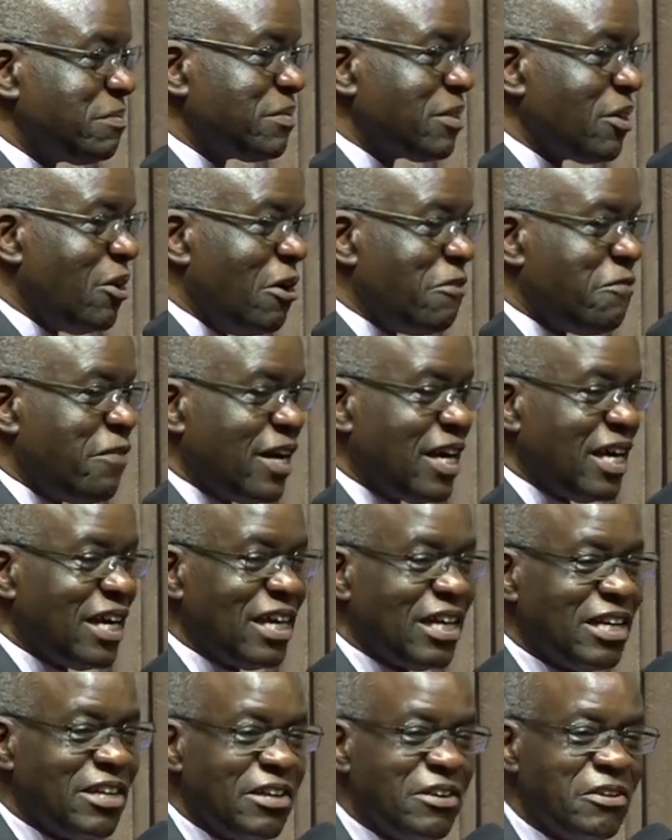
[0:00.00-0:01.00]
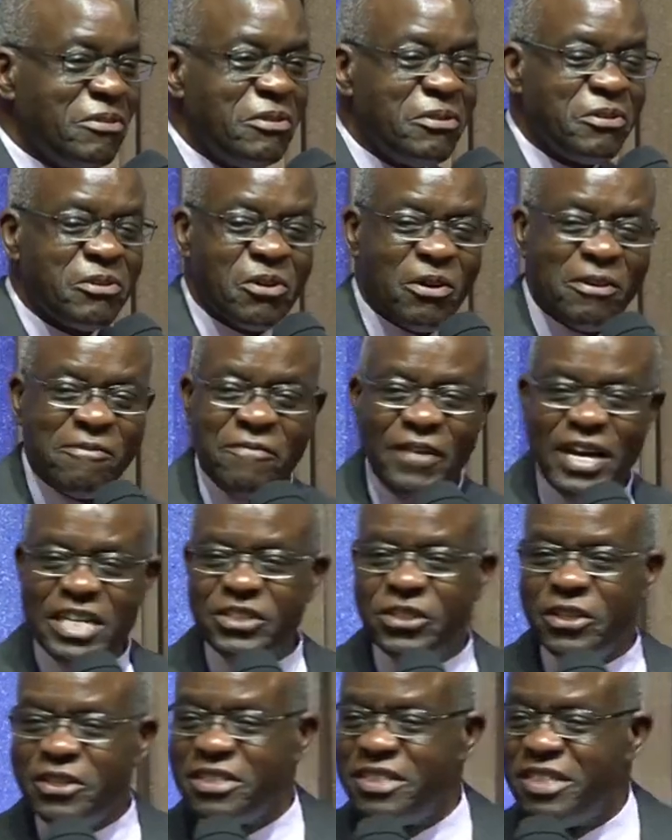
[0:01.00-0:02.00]
Offering.
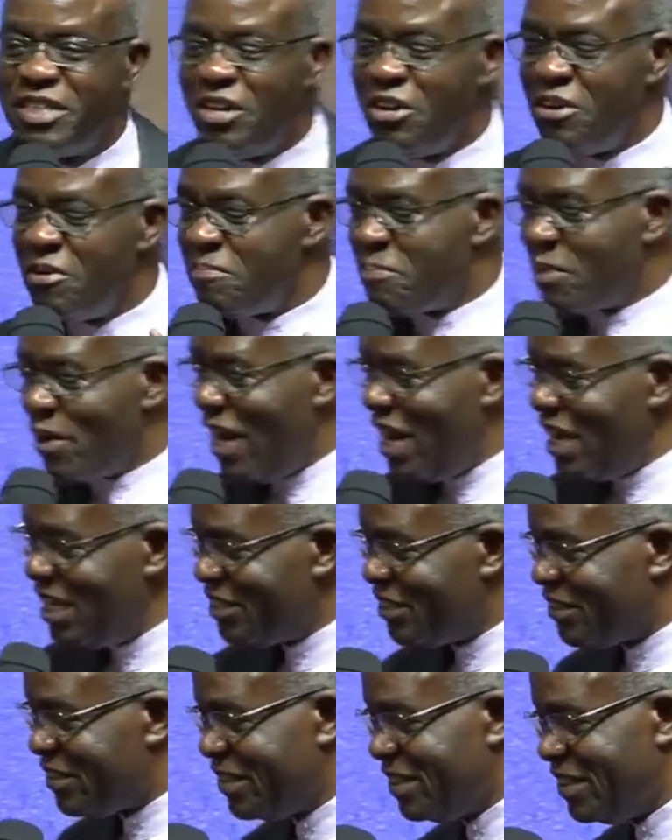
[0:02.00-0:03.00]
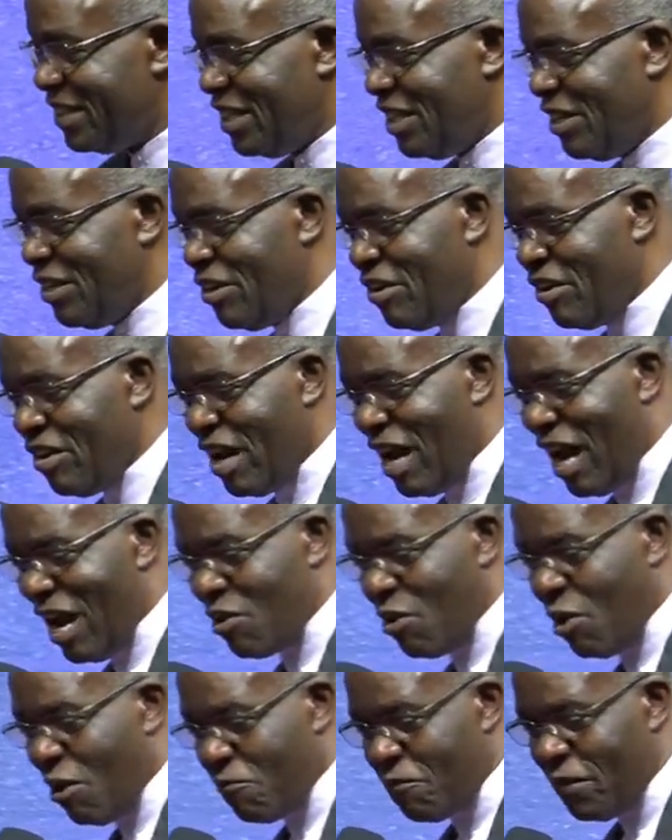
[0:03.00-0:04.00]
Confession, praise, and
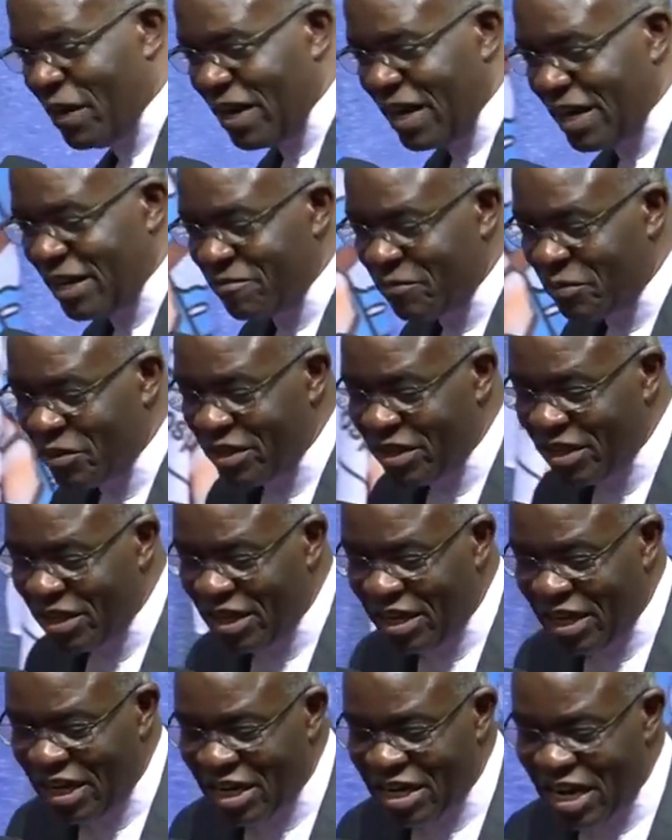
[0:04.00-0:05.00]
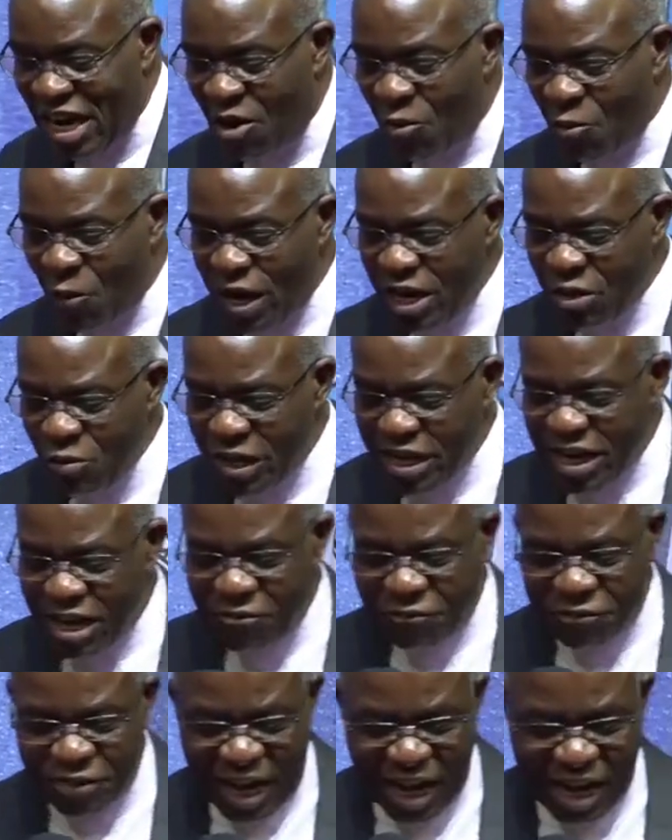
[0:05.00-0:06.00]
offering. Now, when we give
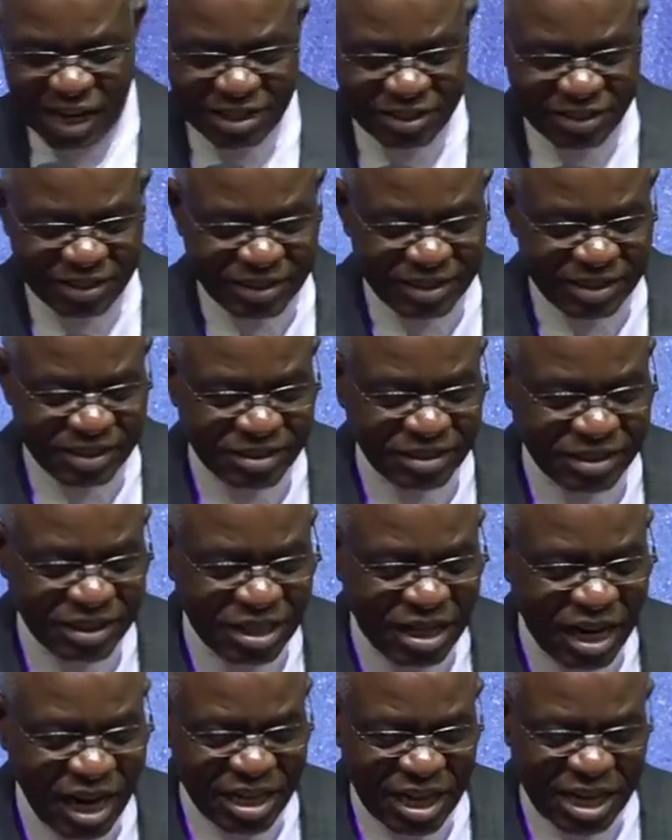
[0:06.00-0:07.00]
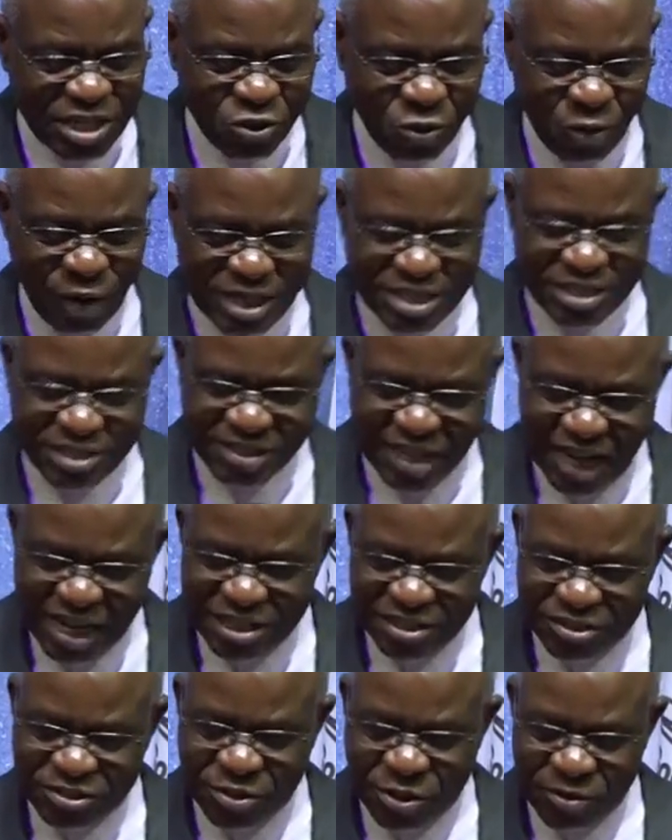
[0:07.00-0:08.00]
thanks in truest
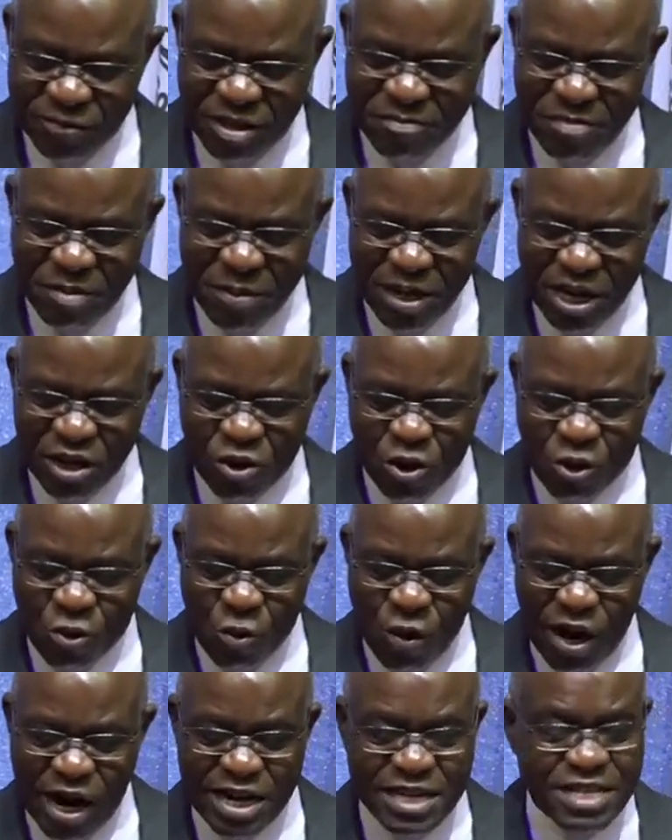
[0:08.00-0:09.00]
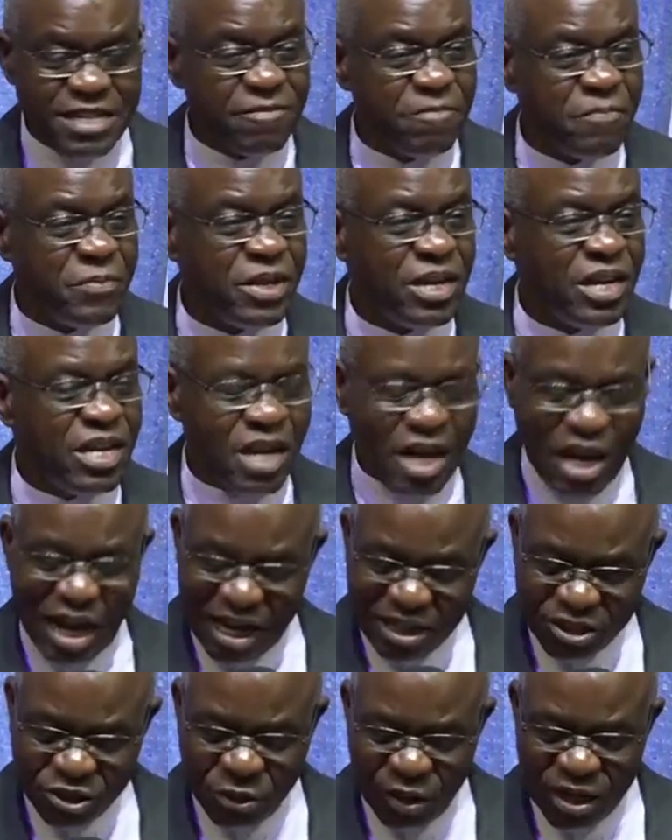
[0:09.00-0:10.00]
sense of the biblical word,
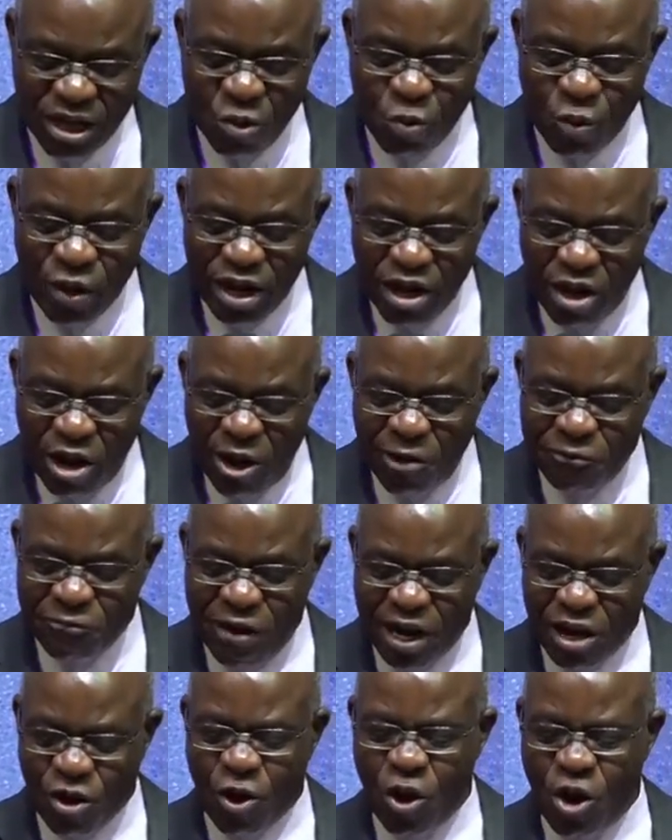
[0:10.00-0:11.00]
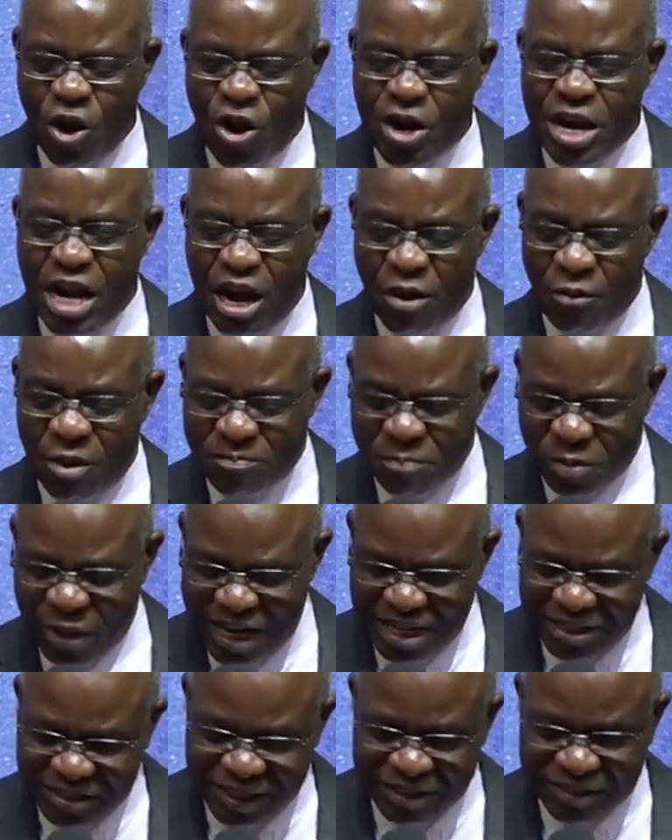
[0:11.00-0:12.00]
actually we offer God our
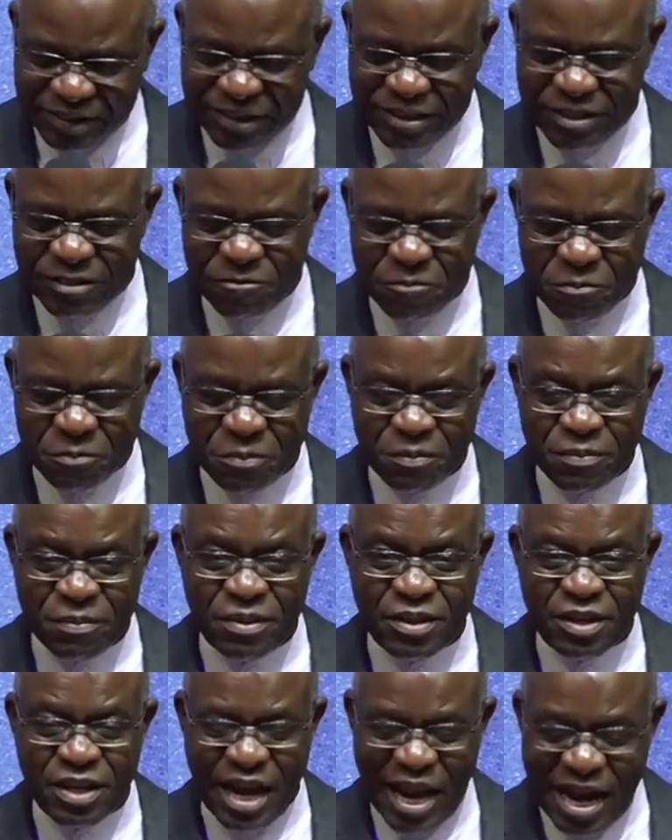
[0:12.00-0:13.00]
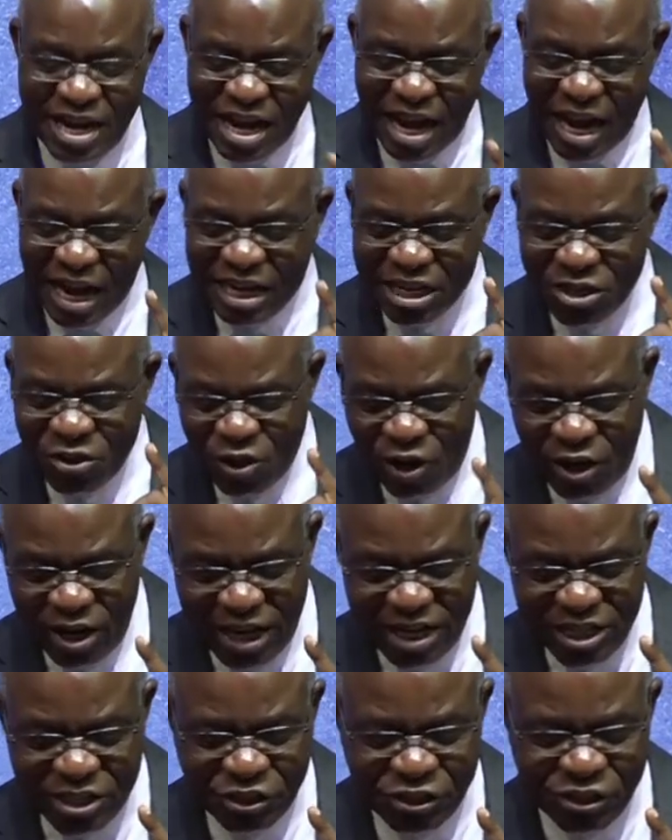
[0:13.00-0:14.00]
praises and
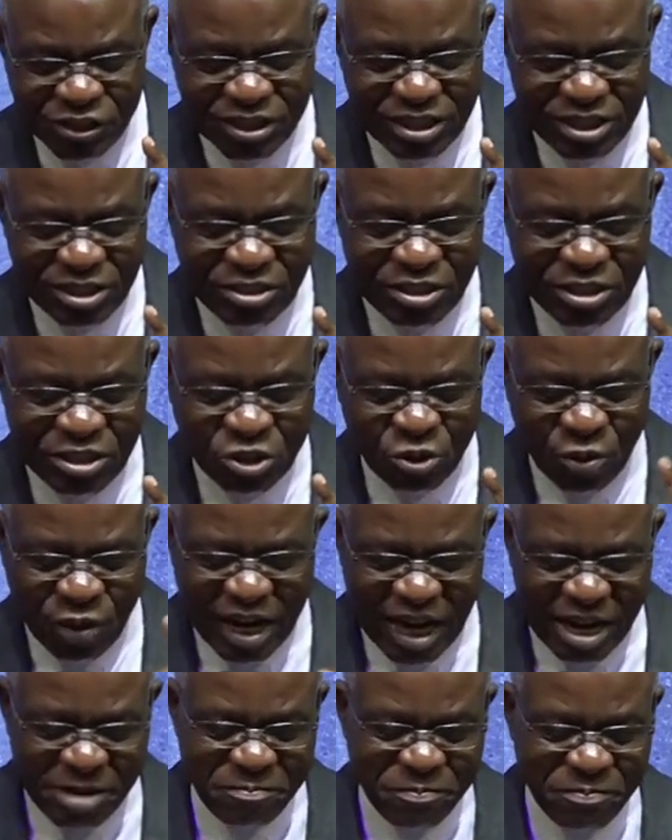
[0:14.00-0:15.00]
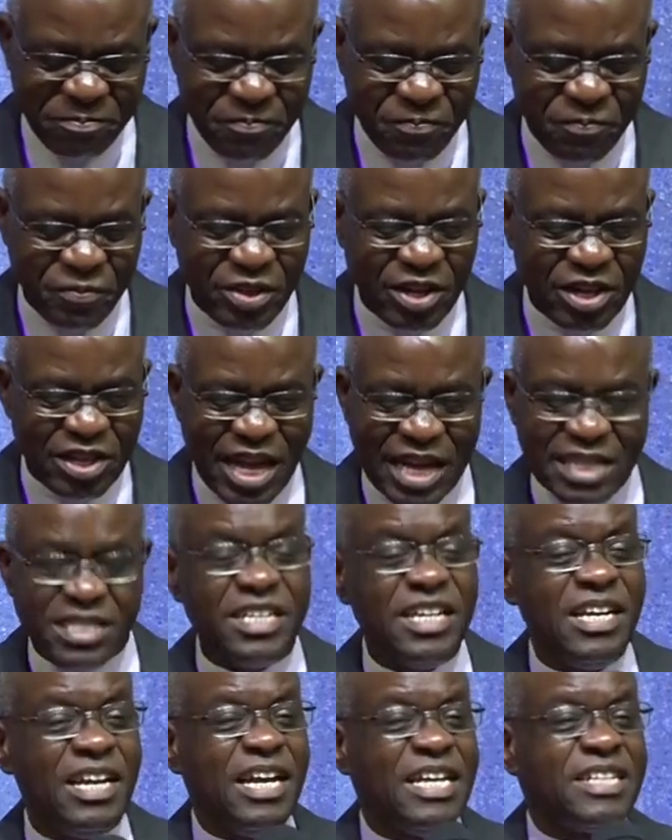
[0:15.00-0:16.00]
acknowledge to Him that He
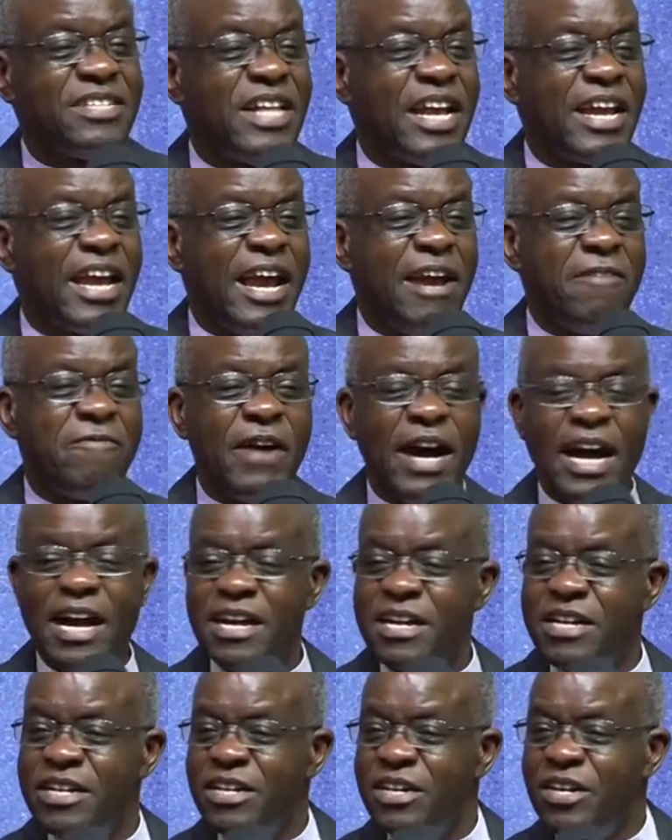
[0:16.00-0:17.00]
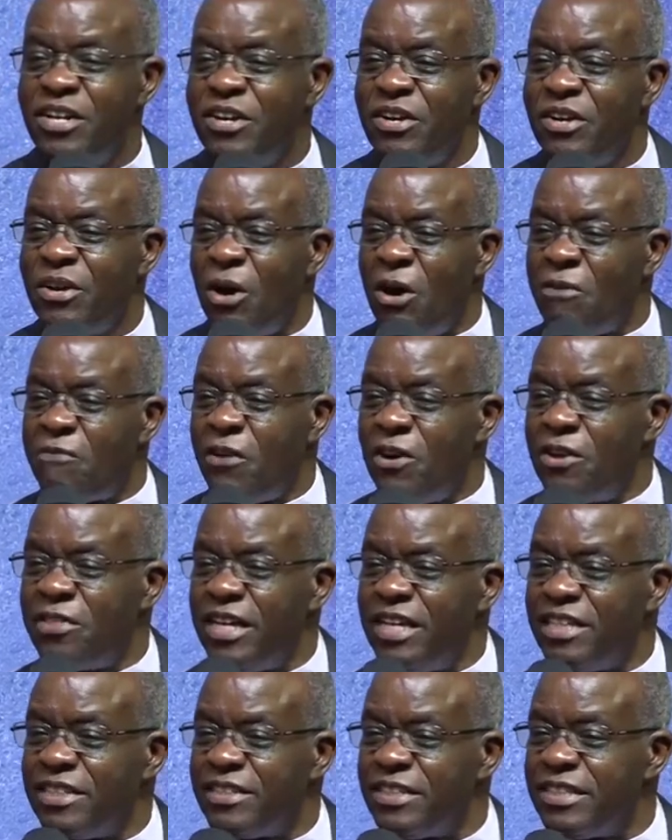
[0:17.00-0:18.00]
is the giver of all
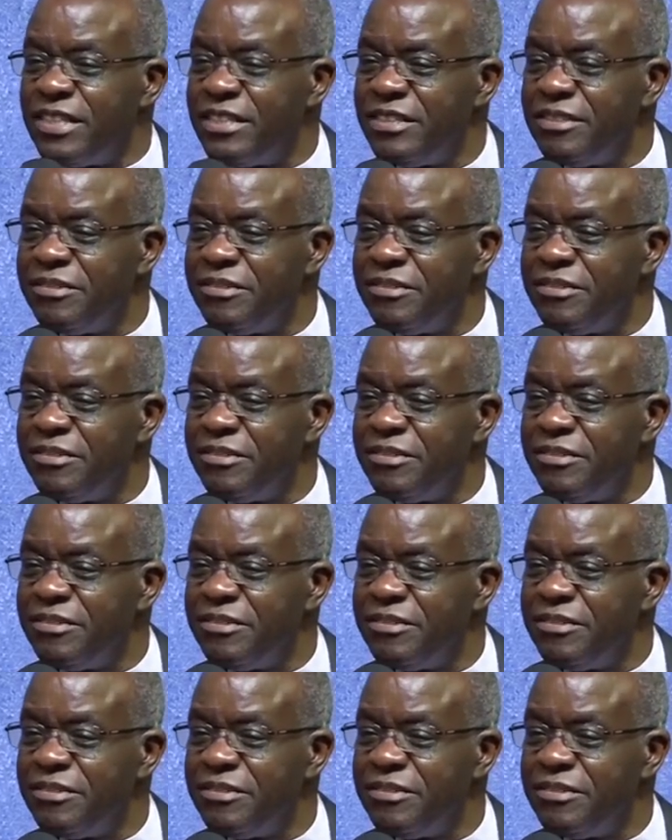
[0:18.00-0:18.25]
things.